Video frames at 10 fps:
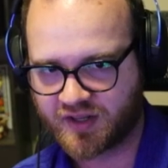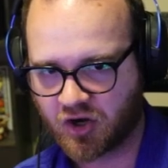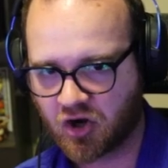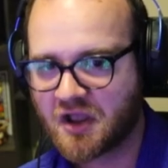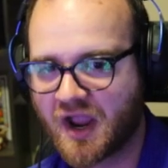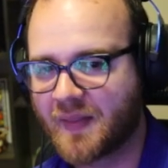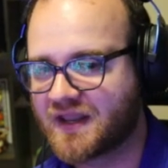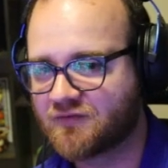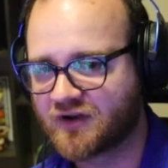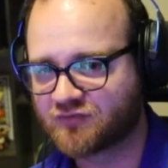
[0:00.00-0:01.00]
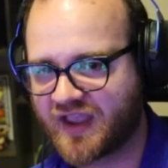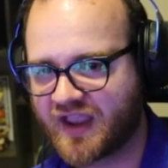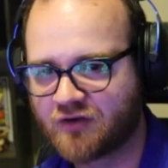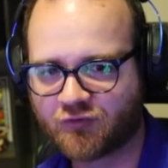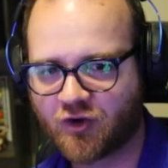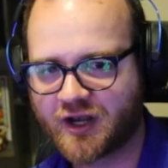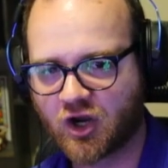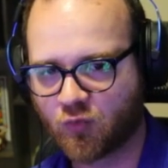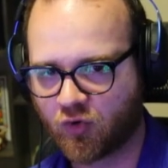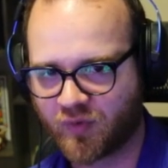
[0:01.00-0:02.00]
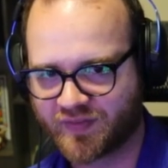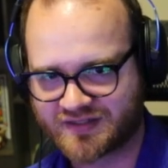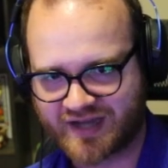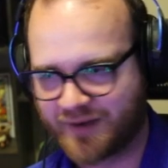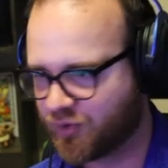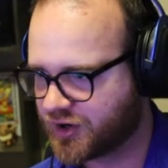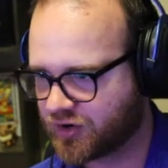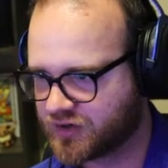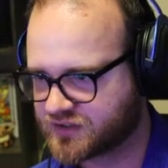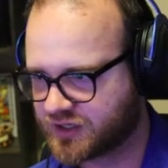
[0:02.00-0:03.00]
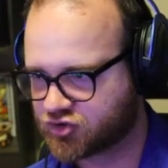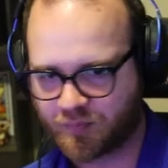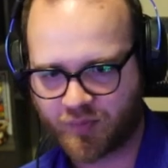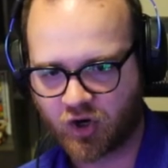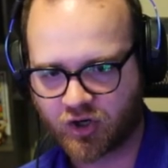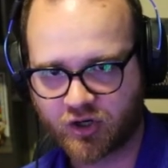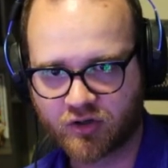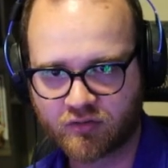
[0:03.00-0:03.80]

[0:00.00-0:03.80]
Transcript: here, and then even if they Infinaut here, we'll win the tiebreaker in Central Park.